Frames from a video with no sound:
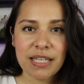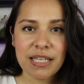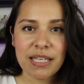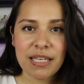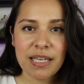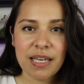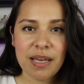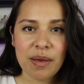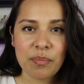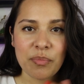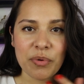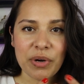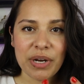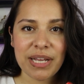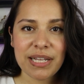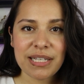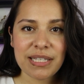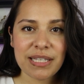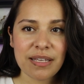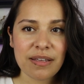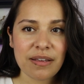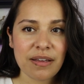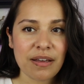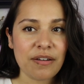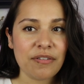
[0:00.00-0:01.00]
the
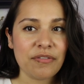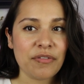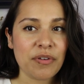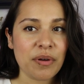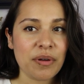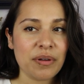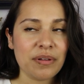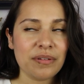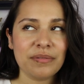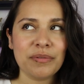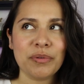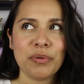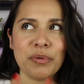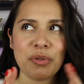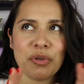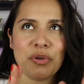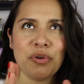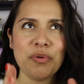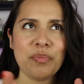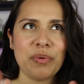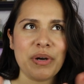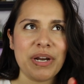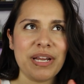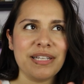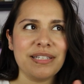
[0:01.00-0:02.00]
brand of, well, the
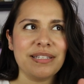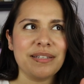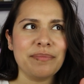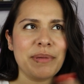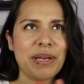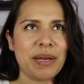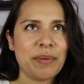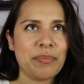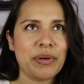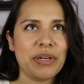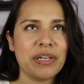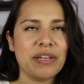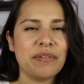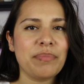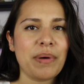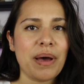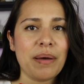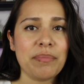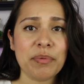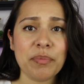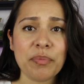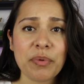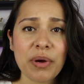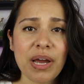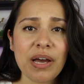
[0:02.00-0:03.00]
new brand, the makeup brand of
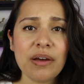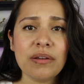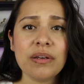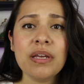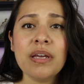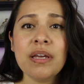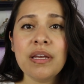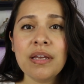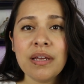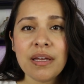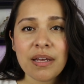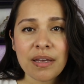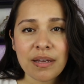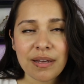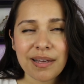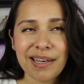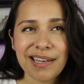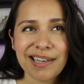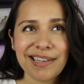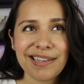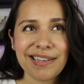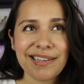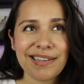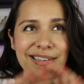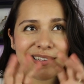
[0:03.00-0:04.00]
Bobbi Brown.
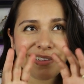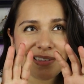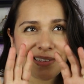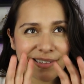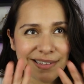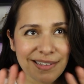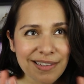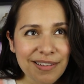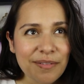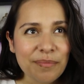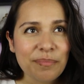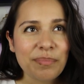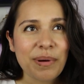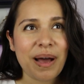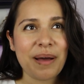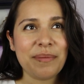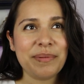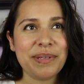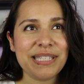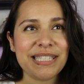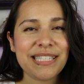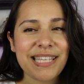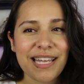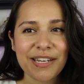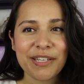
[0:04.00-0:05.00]

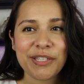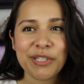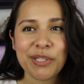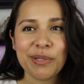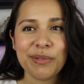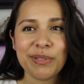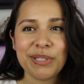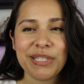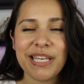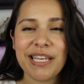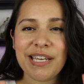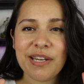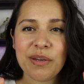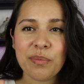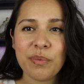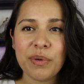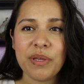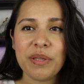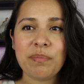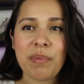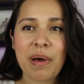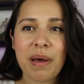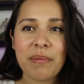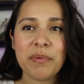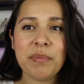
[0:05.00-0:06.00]
Bobbi is not associated
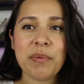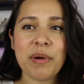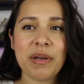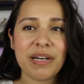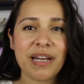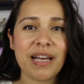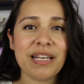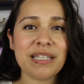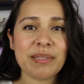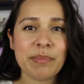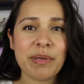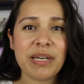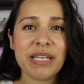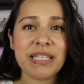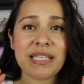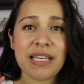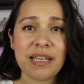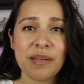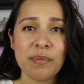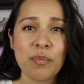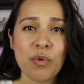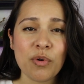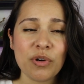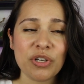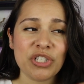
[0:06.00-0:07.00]
with Bobbi Brown Cosmetics
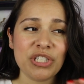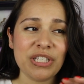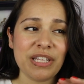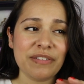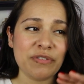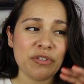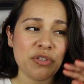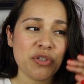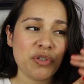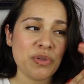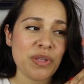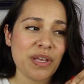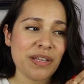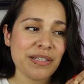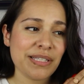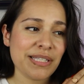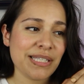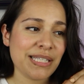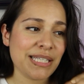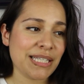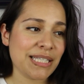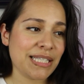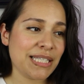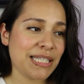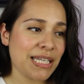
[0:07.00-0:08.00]
anymore. She left in
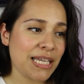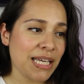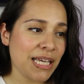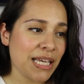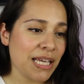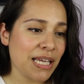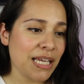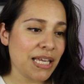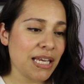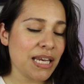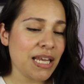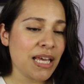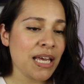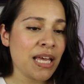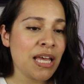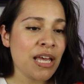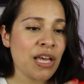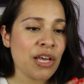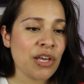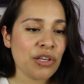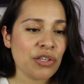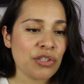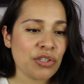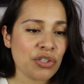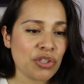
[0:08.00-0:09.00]
2016.
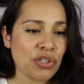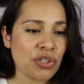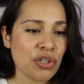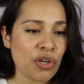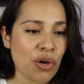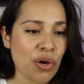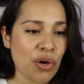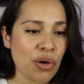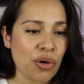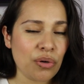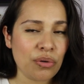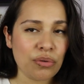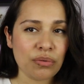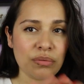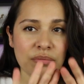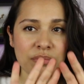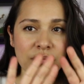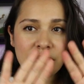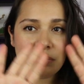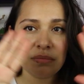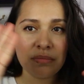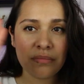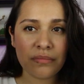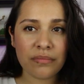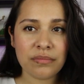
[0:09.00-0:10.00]
So
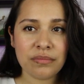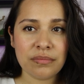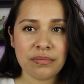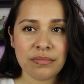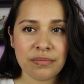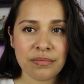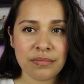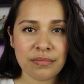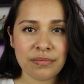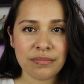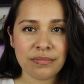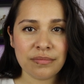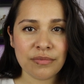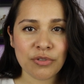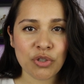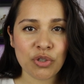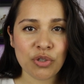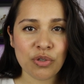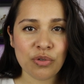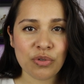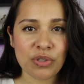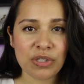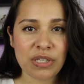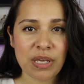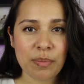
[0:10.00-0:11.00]

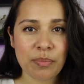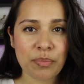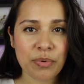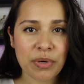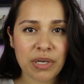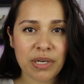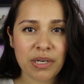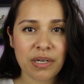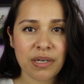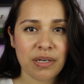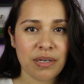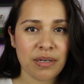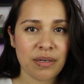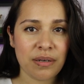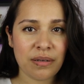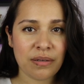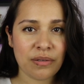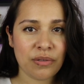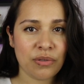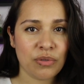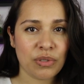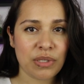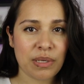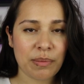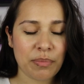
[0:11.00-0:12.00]
two separate
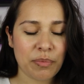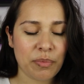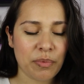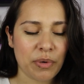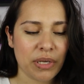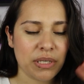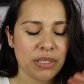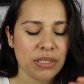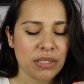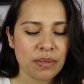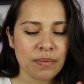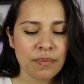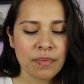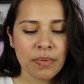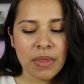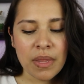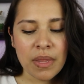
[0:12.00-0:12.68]
brands.